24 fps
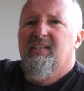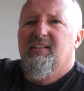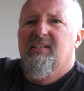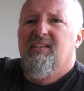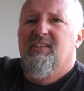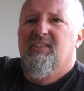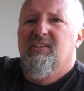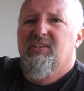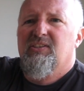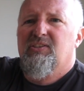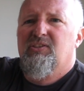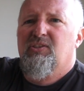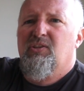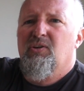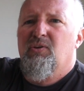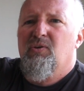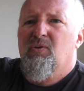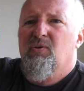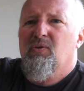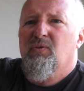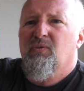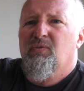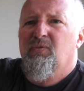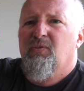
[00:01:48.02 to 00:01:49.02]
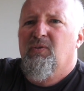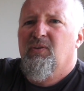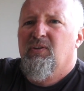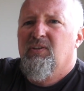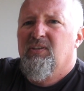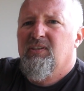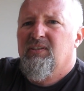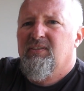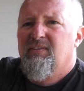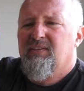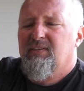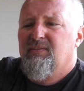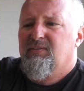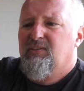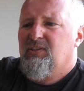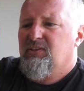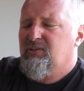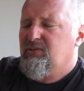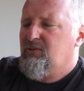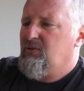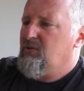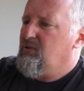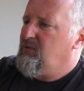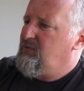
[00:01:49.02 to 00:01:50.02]
in this groove,
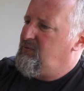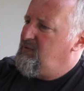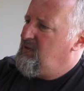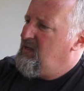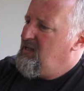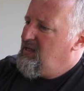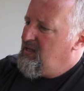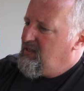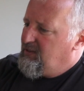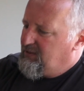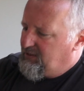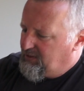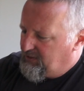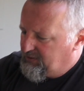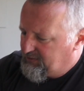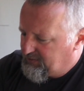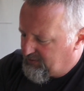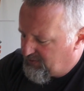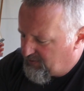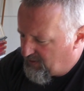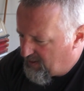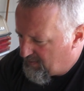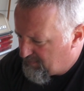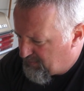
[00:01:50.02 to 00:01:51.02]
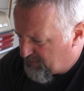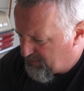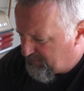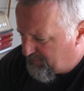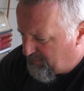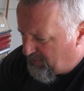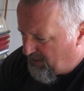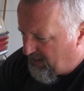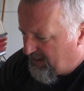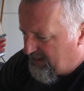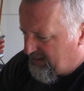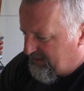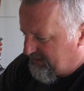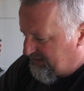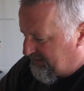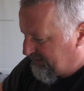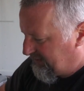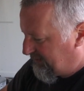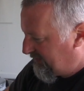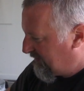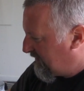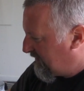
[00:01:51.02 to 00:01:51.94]
this rubber part.